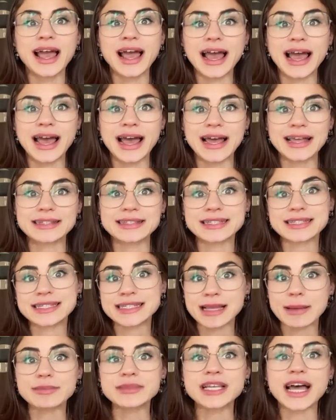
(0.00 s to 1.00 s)
And
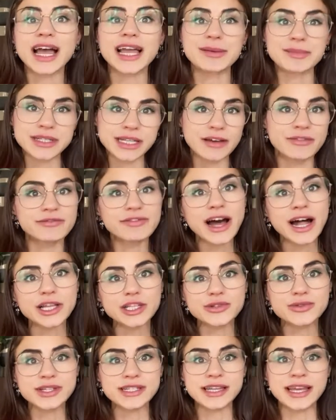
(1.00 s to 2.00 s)
sometimes a
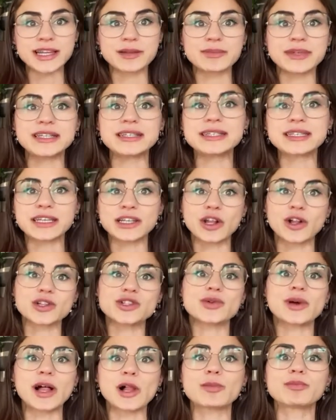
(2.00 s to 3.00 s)
value statement can
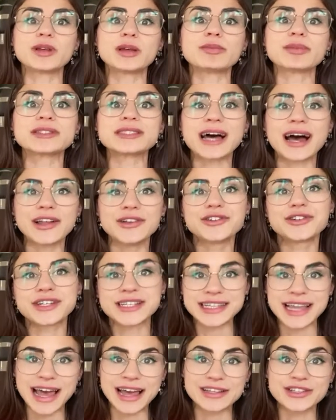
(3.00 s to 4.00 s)
also help people to
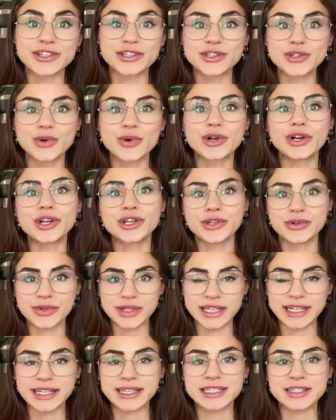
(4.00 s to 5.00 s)
understand your
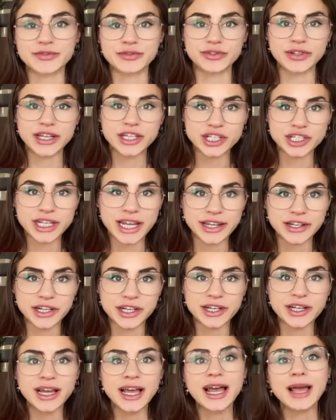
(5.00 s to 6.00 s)
unique
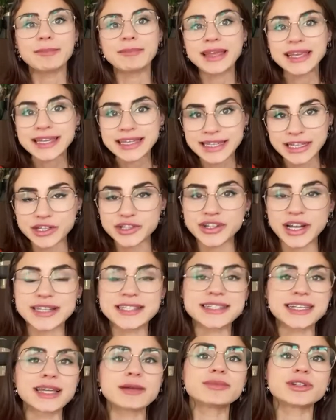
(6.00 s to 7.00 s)
differentiator. Make it
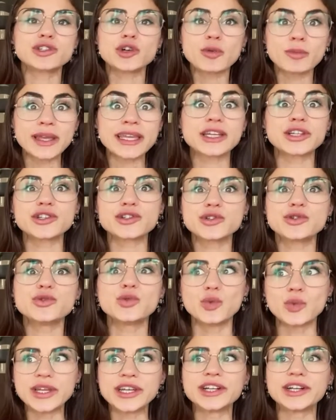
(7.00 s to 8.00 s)
interesting, but don't make it too
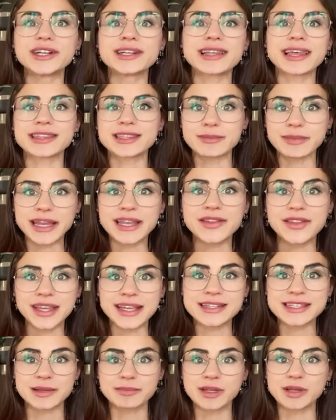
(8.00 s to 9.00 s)
weird. Like, the main thing
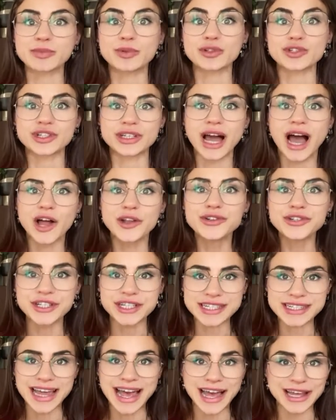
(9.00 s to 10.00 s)
is that people should
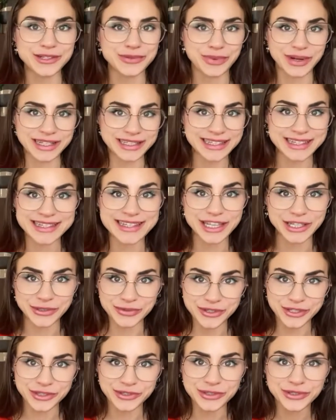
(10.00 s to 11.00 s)
understand what it is that you
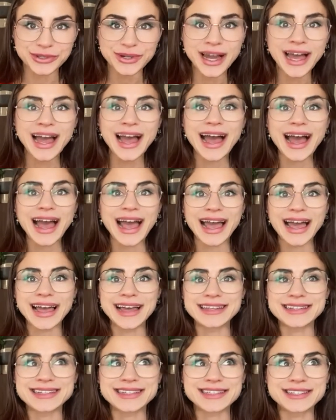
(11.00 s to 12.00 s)
do,
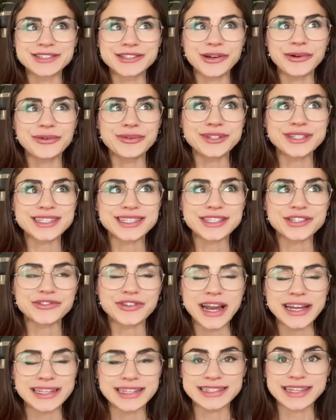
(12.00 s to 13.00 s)
and don't
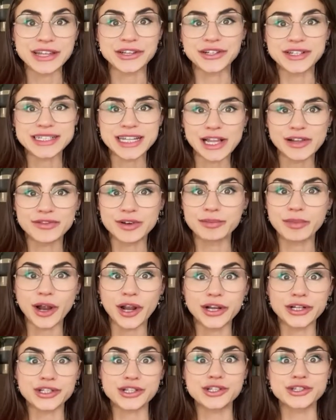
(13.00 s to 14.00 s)
try to set yourself
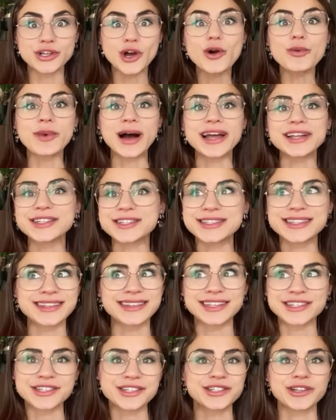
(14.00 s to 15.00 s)
apart so much that
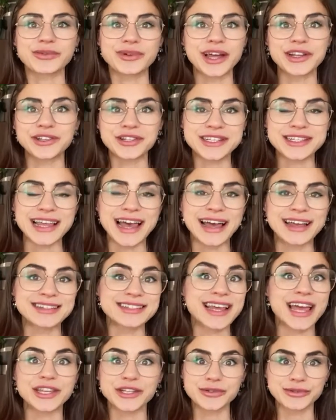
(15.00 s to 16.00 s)
they just don't understand
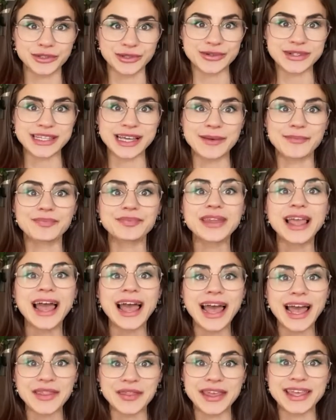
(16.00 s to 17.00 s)
and you lose them
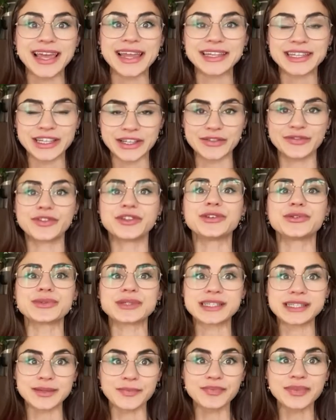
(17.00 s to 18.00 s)
and they get
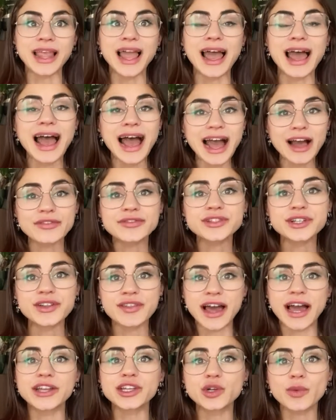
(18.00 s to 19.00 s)
confused. After
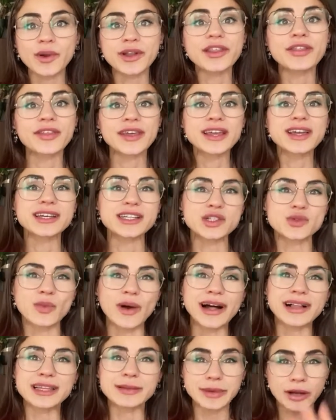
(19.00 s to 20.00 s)
that, you want to think as
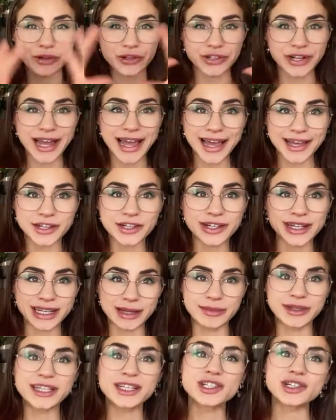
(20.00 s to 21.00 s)
well about your header
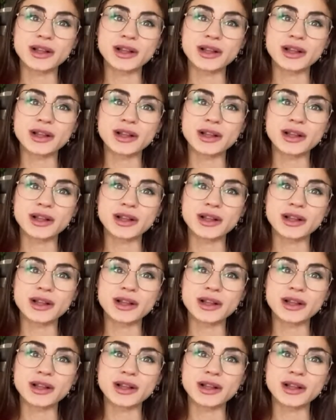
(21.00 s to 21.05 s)
image.